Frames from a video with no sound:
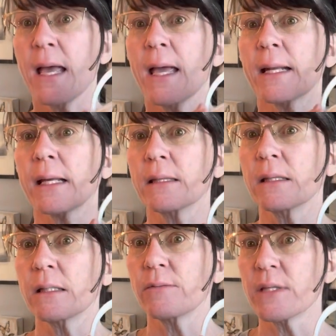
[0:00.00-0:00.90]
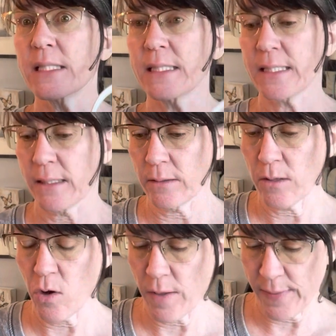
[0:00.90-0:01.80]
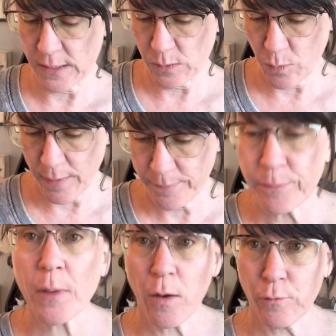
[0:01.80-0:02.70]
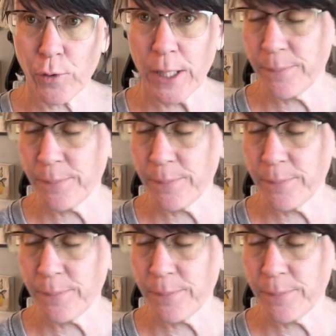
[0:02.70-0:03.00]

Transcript: and I love the detail on this one. Free.